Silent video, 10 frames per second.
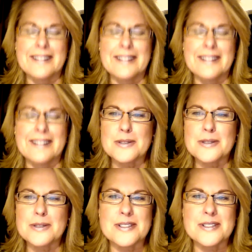
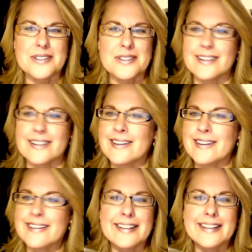Use your
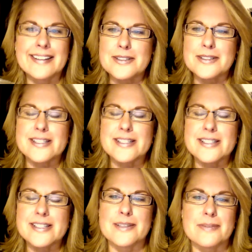
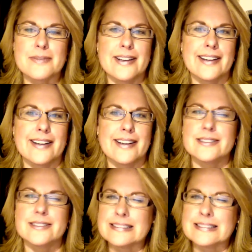enthusiasm and
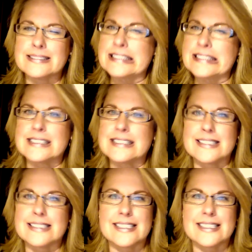
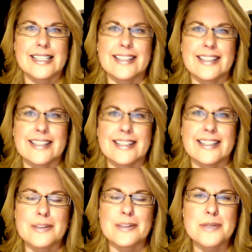get into
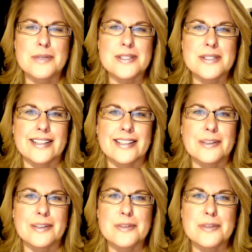their music and
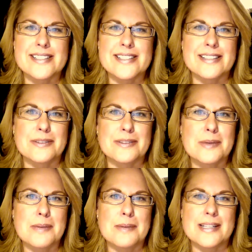their movies. That would be
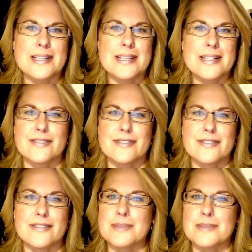my best advice.
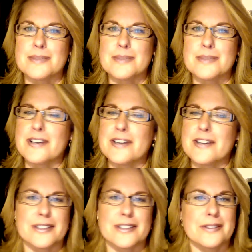But man, you have
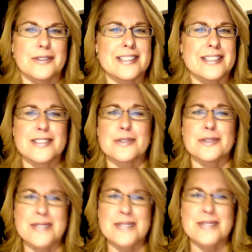what the rest of us
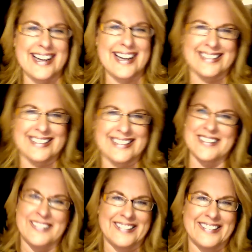wish we had, so
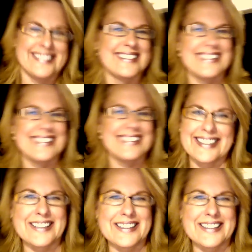
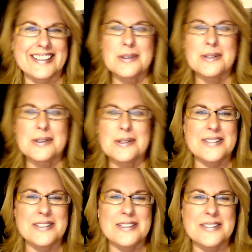exploit your
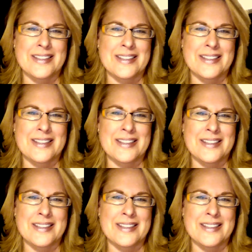youth.